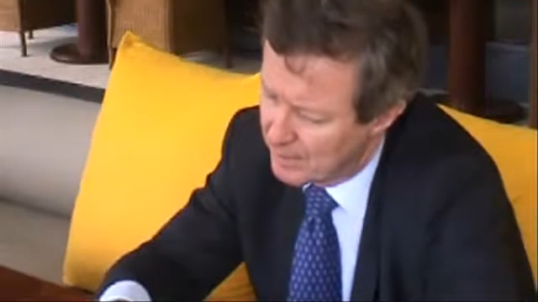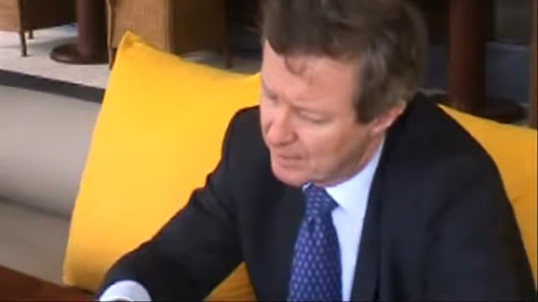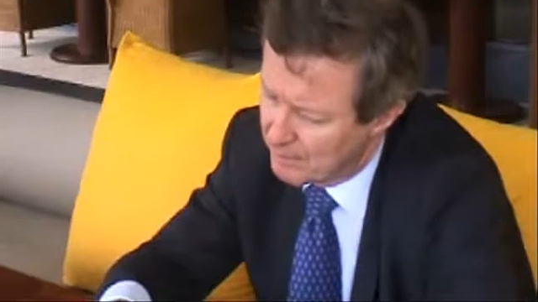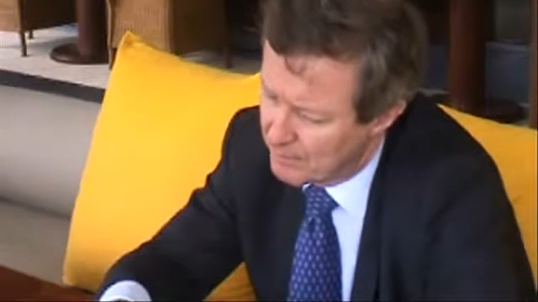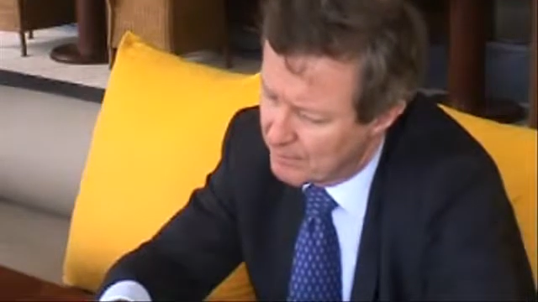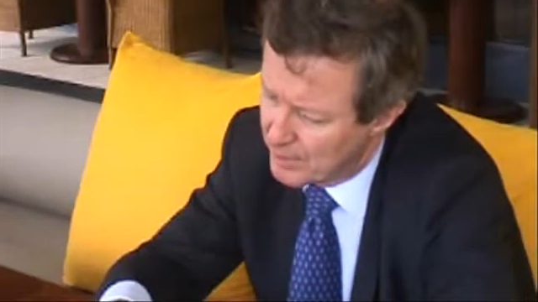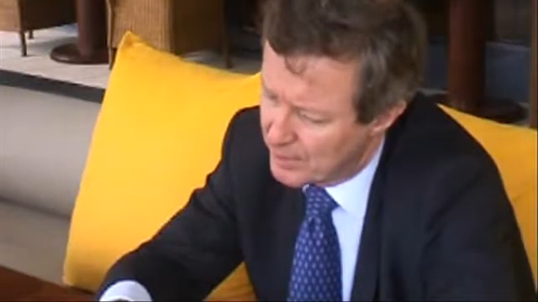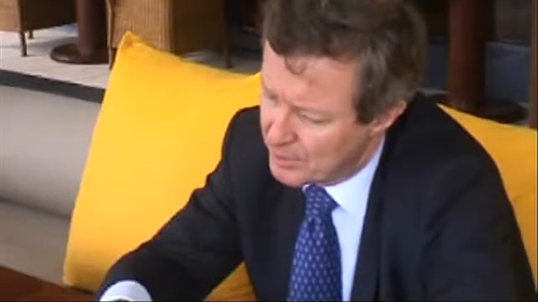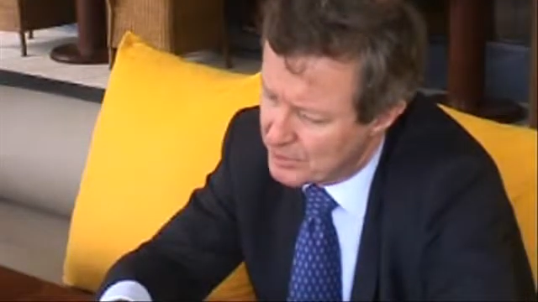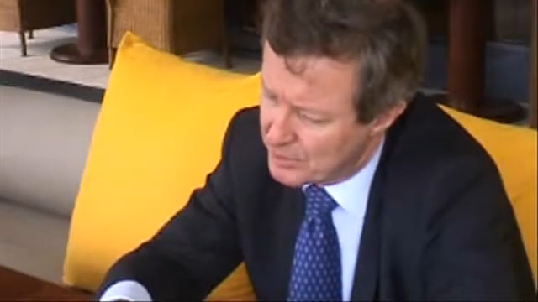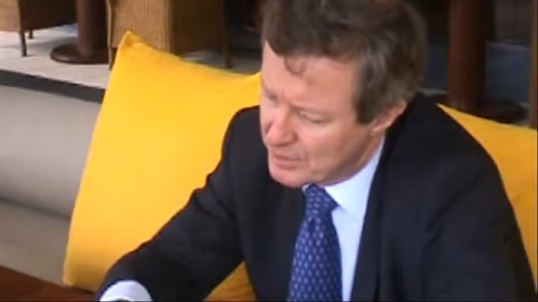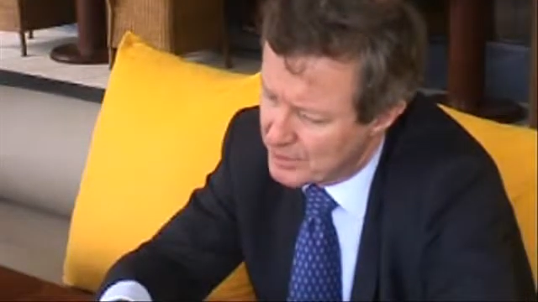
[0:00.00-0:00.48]

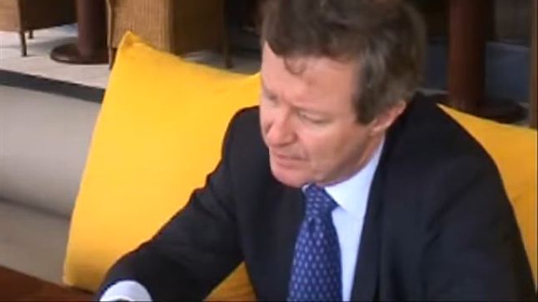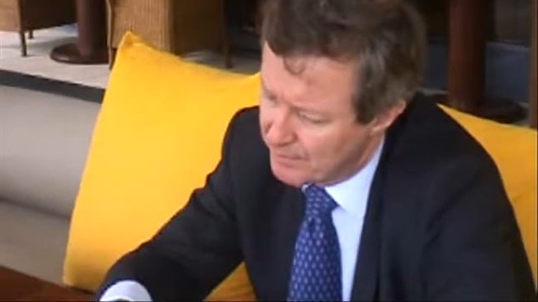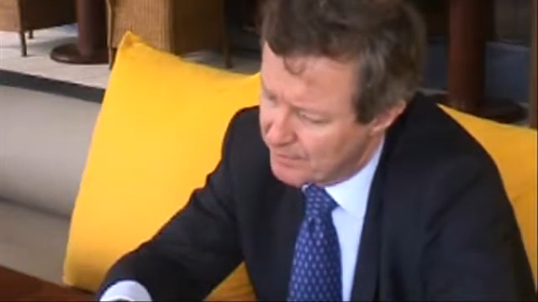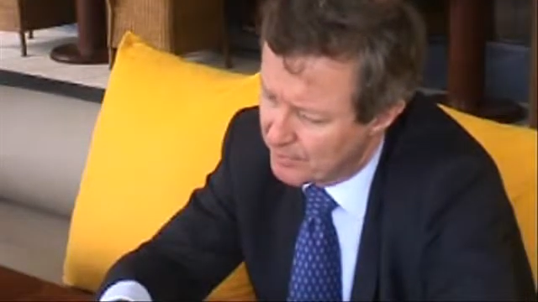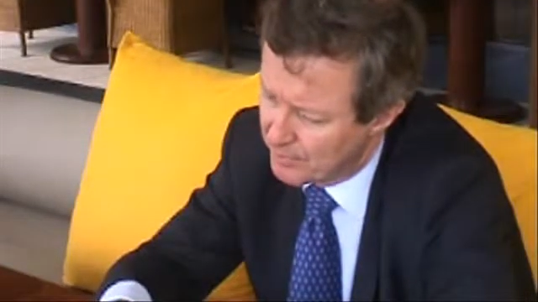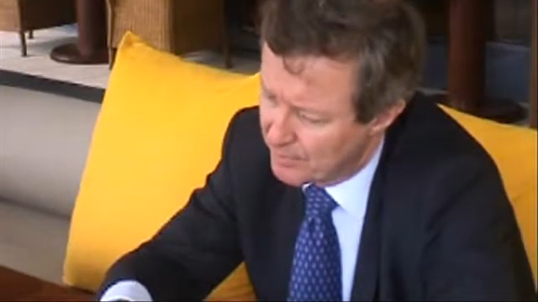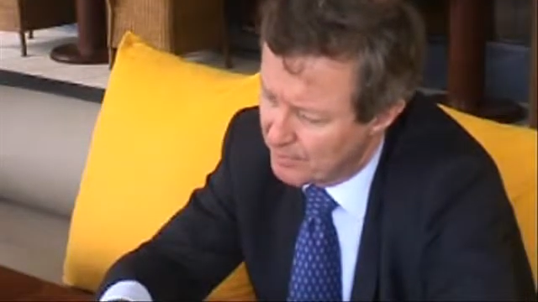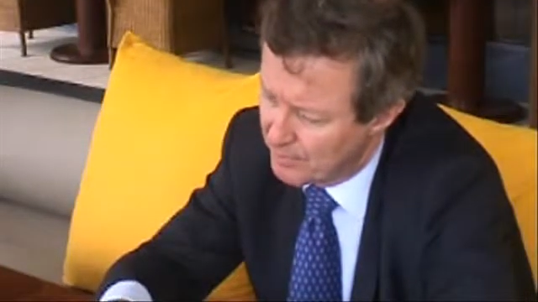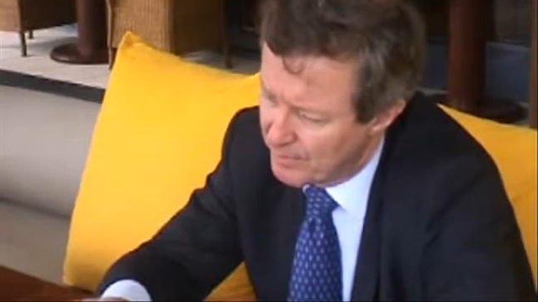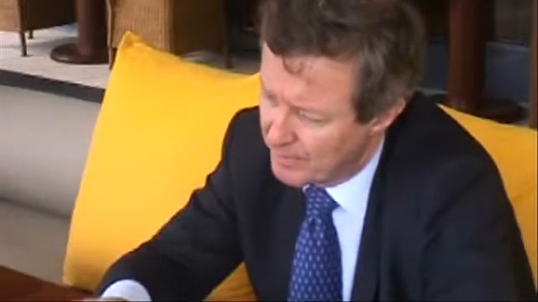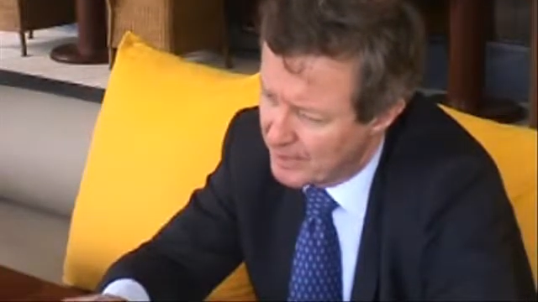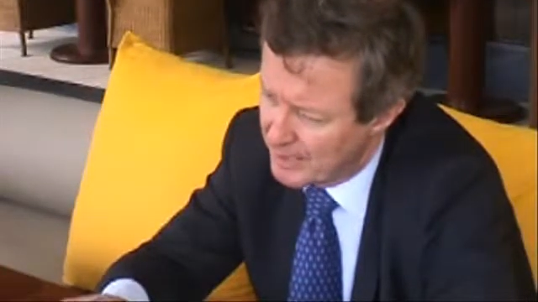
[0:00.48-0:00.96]
March,
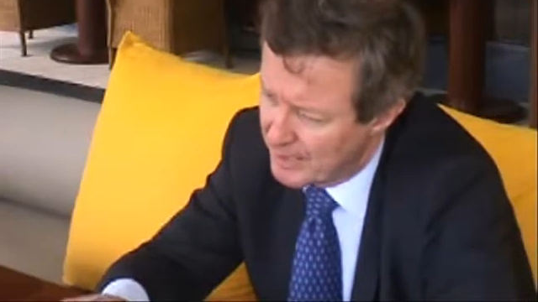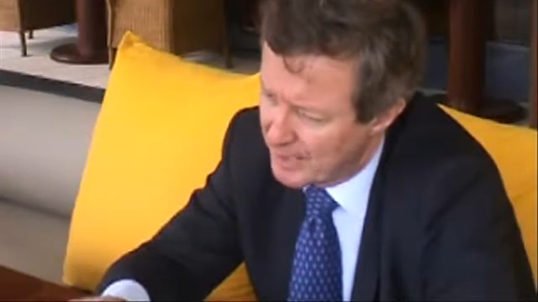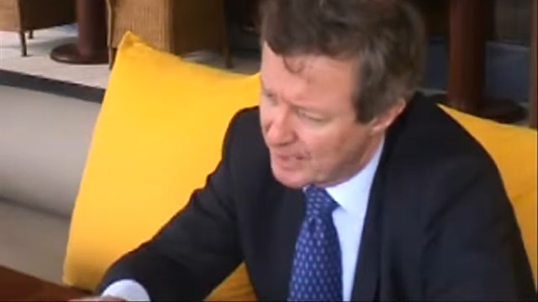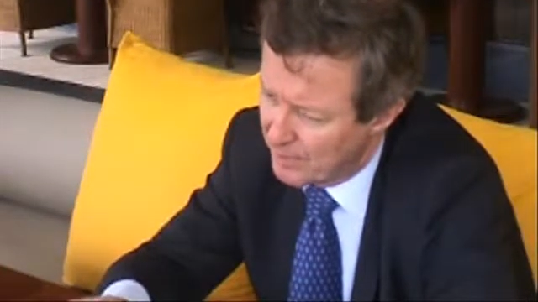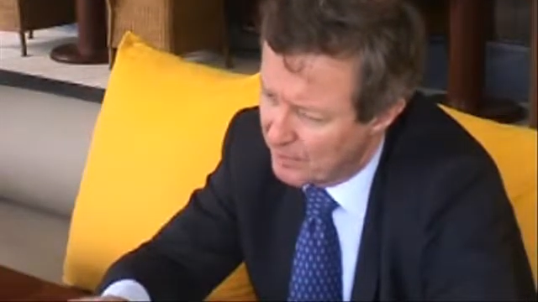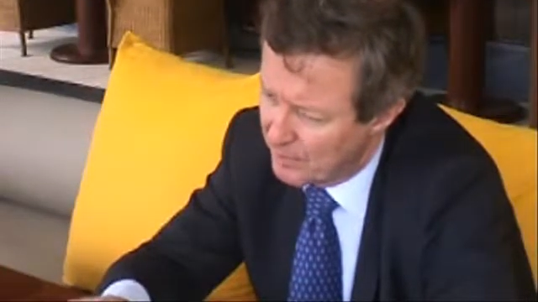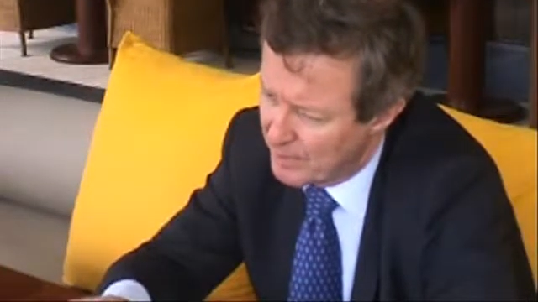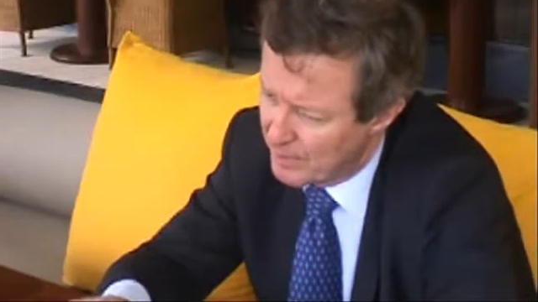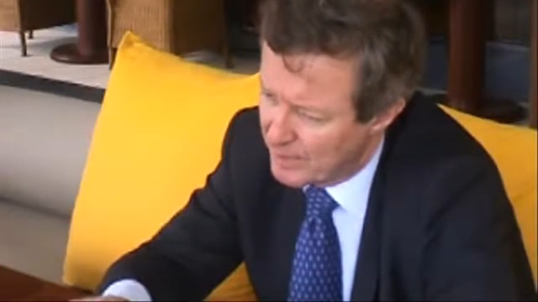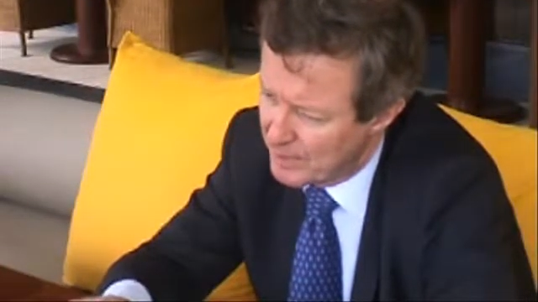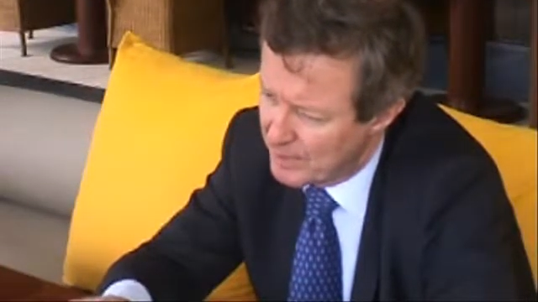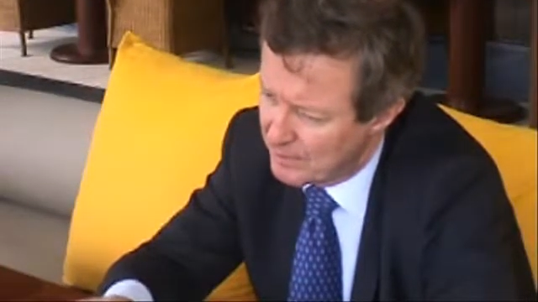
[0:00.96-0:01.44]
April, May,
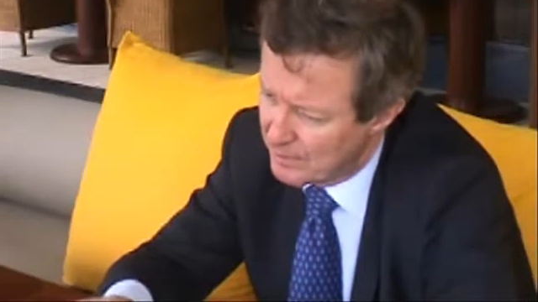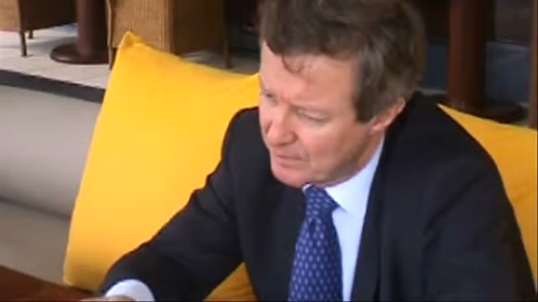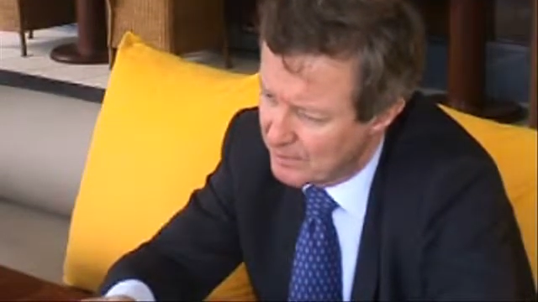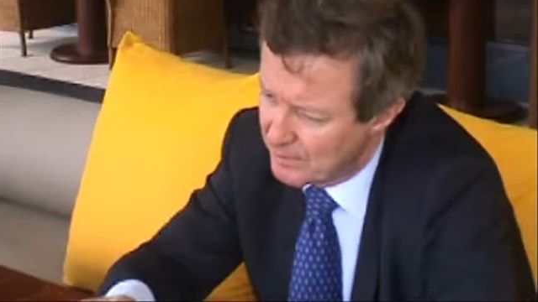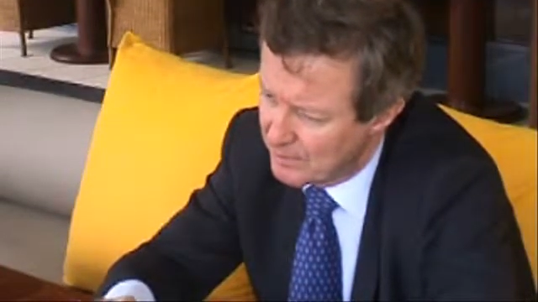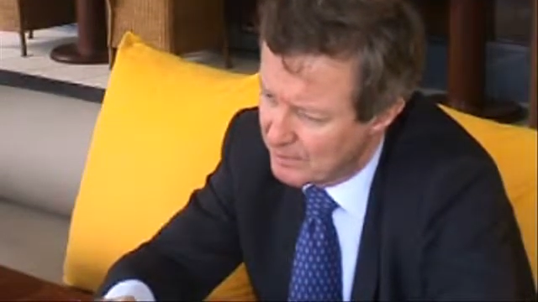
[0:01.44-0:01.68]
when